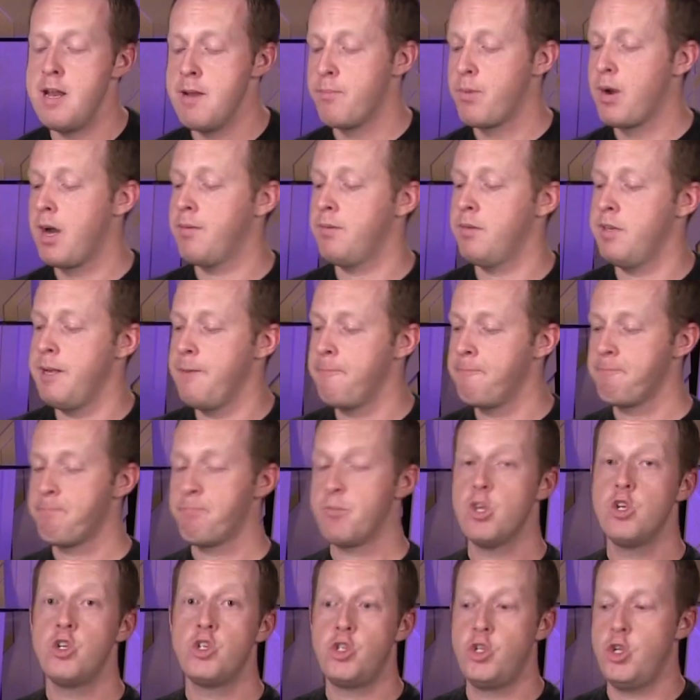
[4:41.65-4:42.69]
and it probably
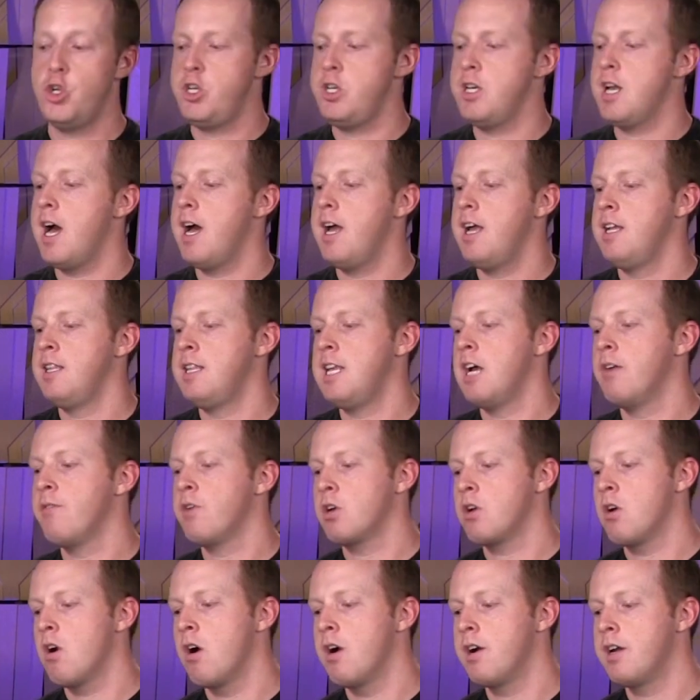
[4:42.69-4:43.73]
should not in that
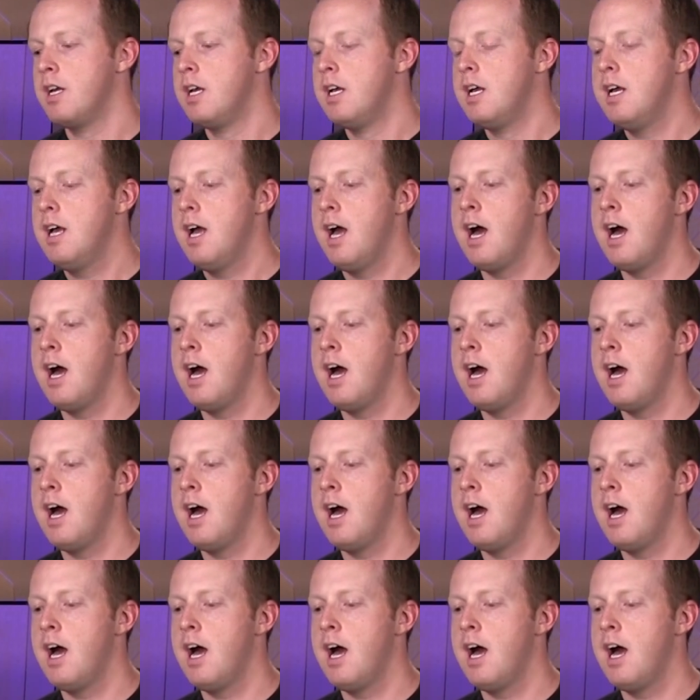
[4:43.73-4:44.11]
regard.